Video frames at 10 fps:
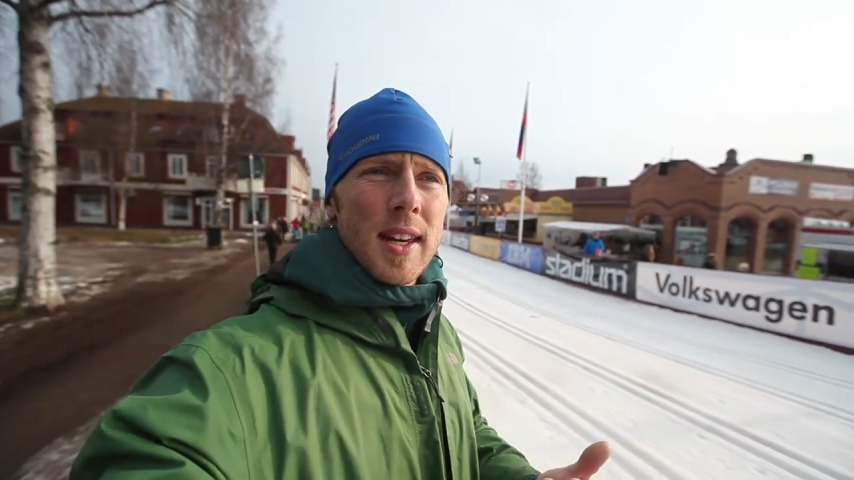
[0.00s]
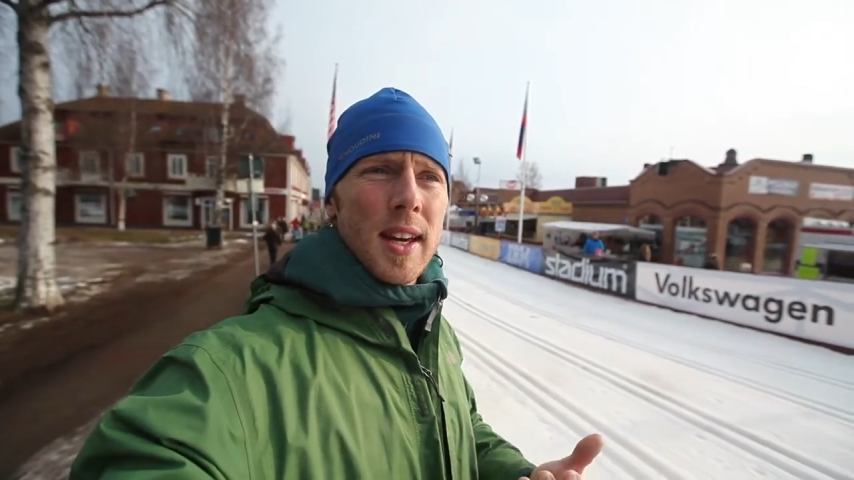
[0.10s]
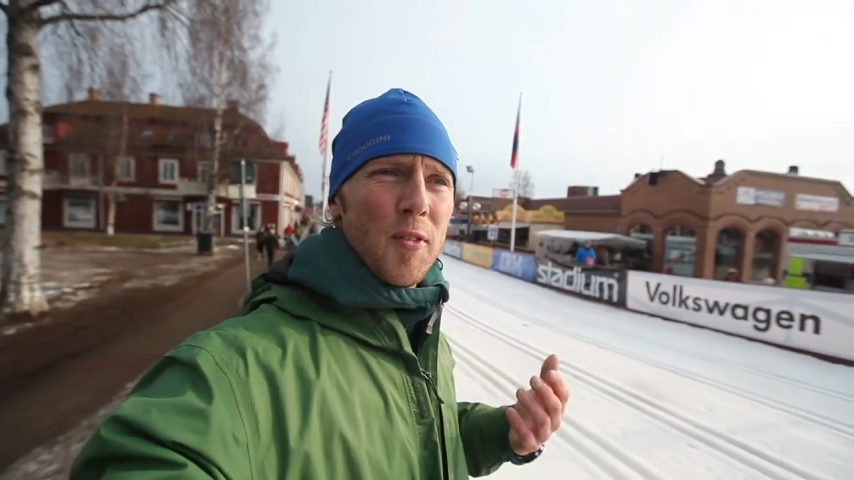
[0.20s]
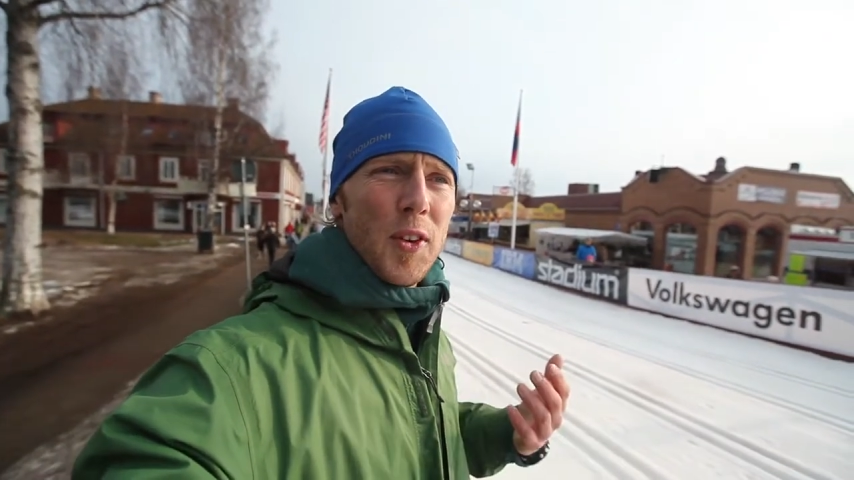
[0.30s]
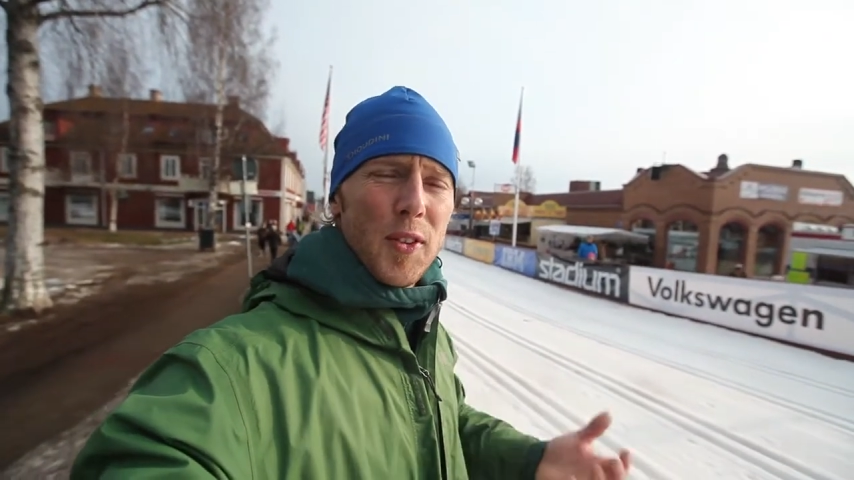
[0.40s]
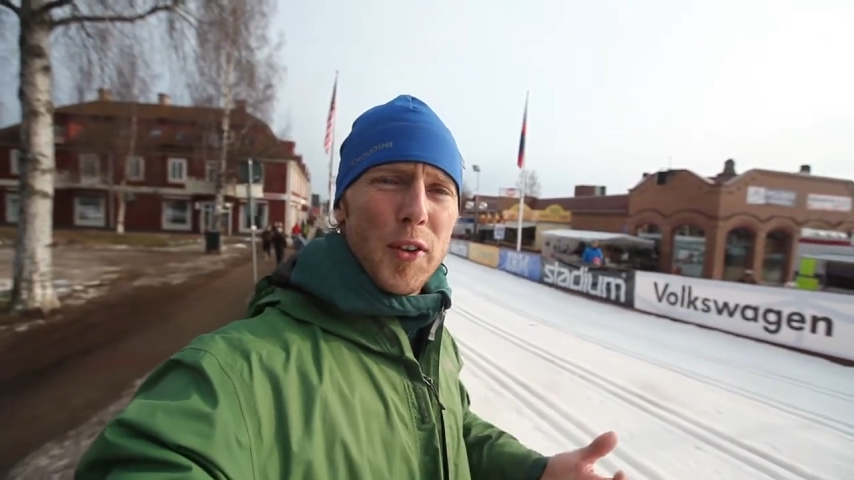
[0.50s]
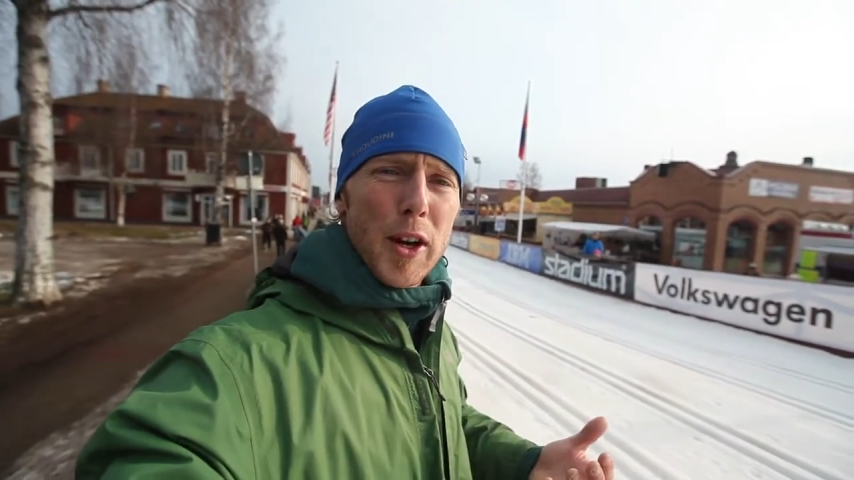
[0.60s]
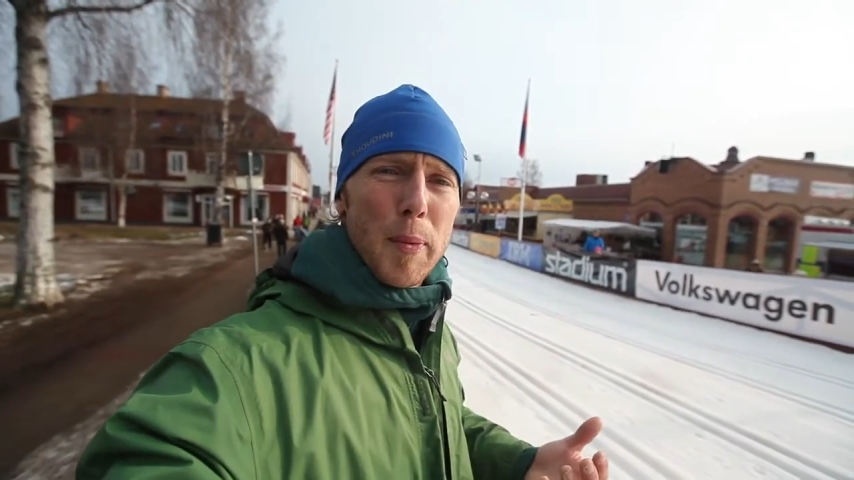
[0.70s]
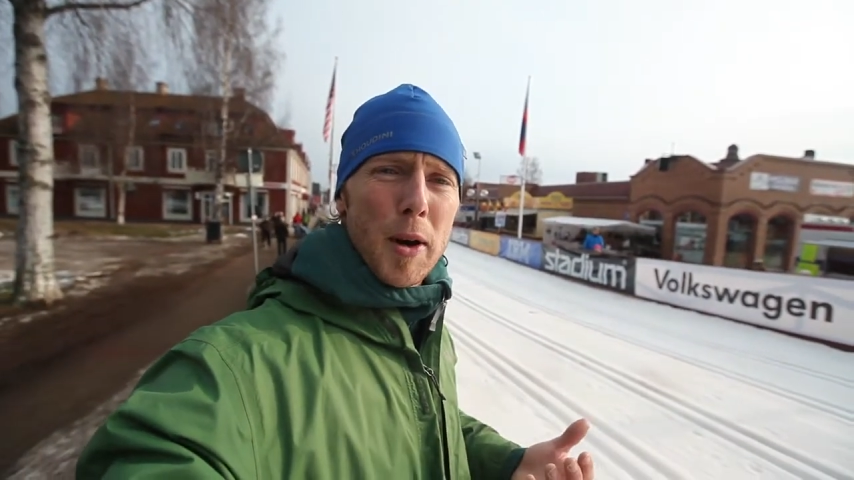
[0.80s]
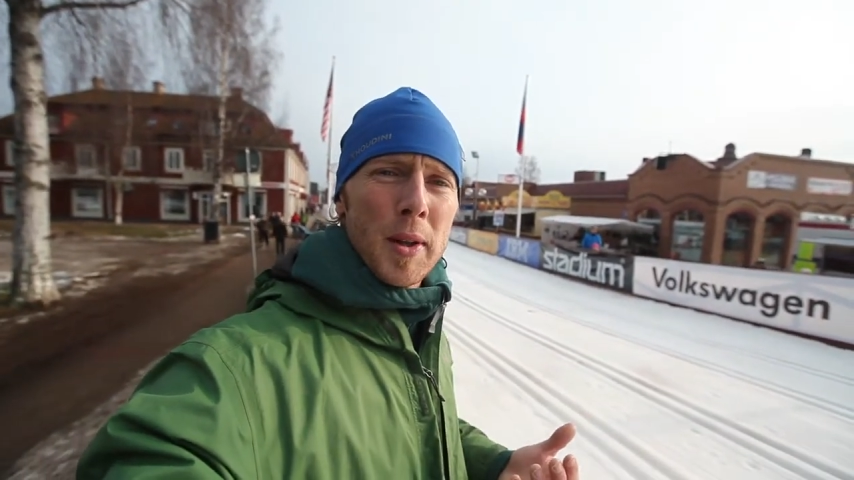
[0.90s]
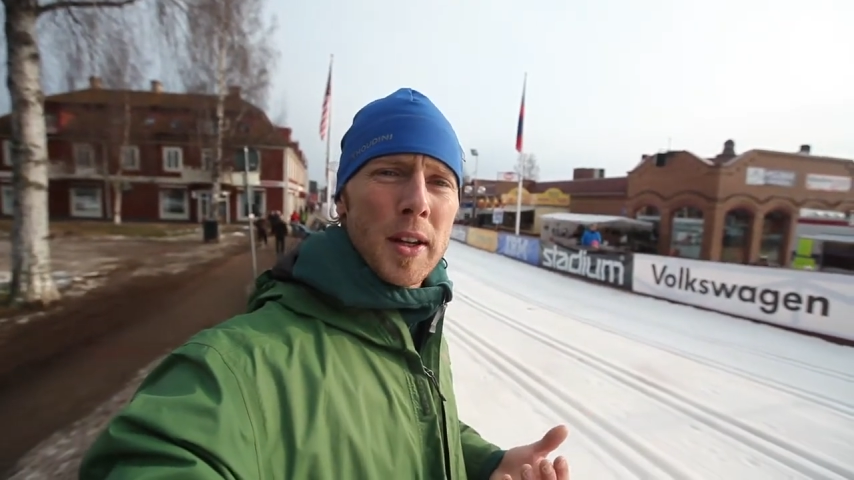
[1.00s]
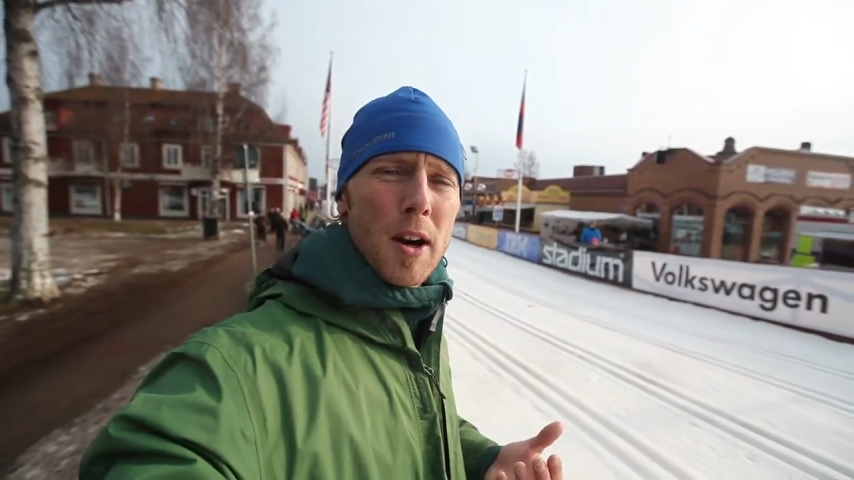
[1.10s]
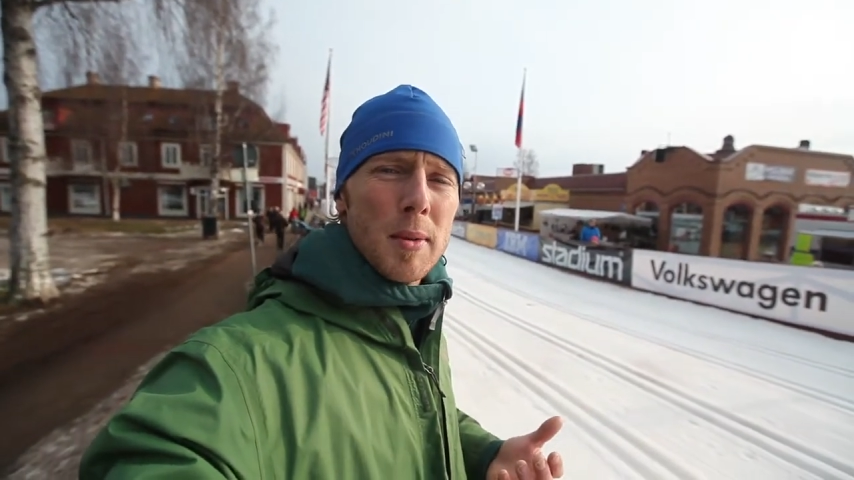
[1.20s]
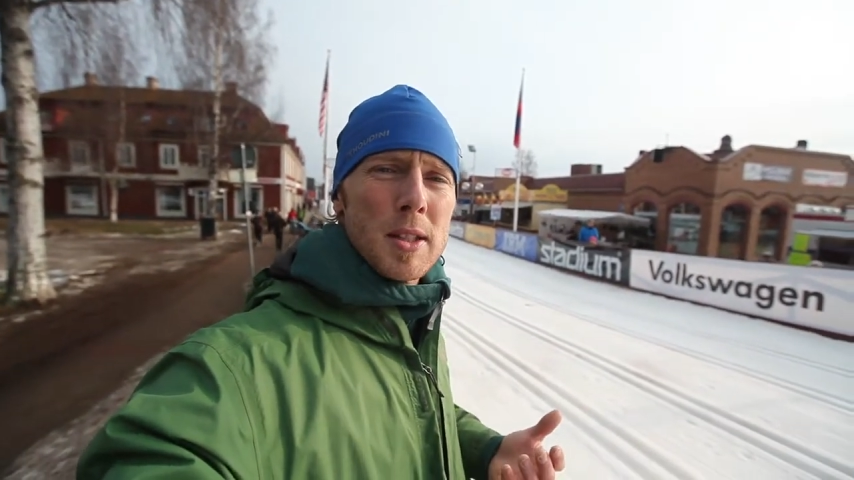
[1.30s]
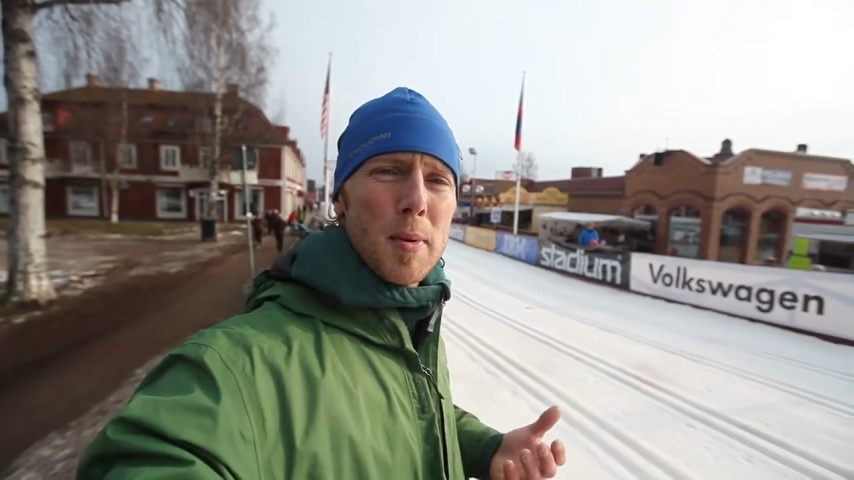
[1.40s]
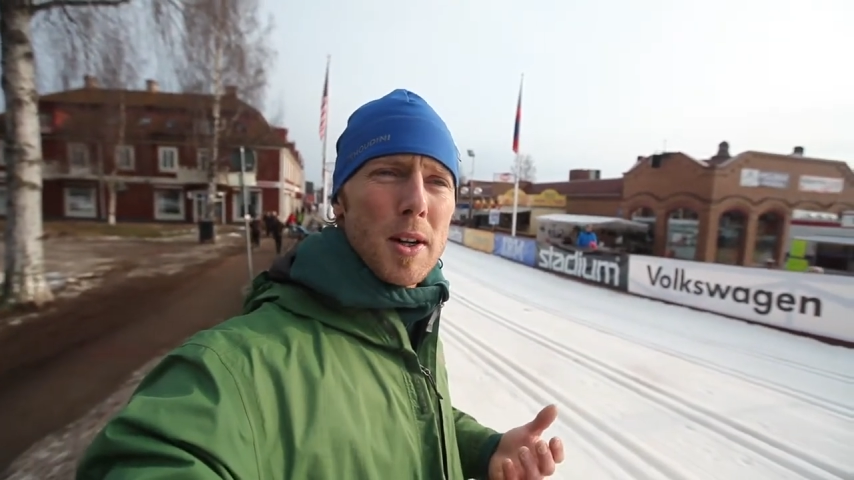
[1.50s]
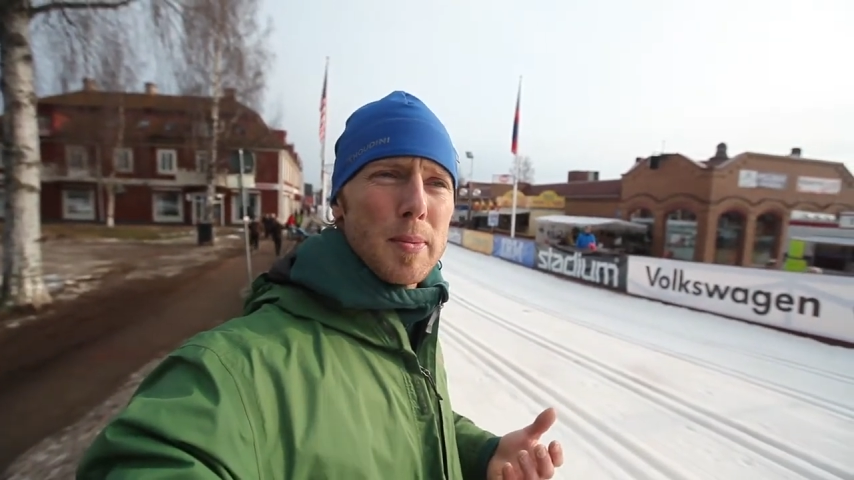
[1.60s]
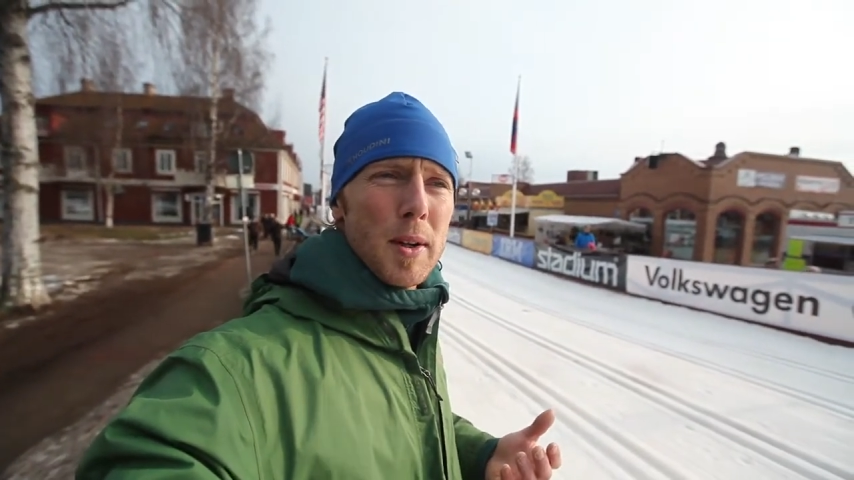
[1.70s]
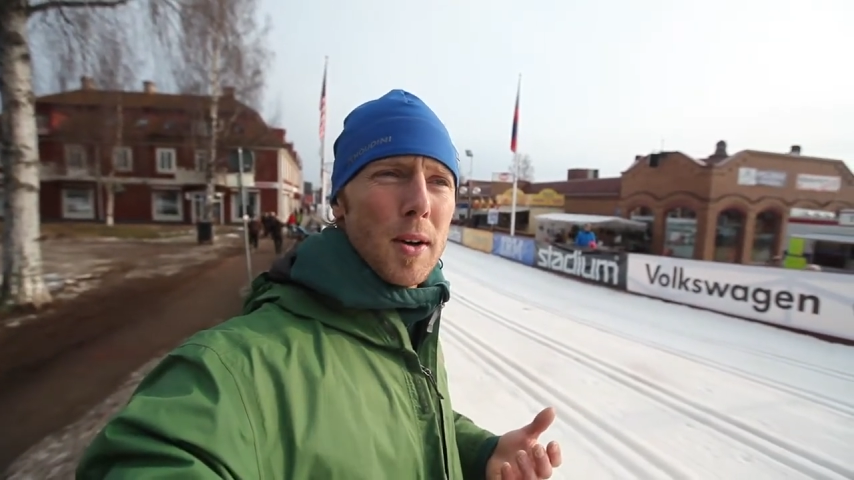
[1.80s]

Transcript: feel free to put them in the comments box below.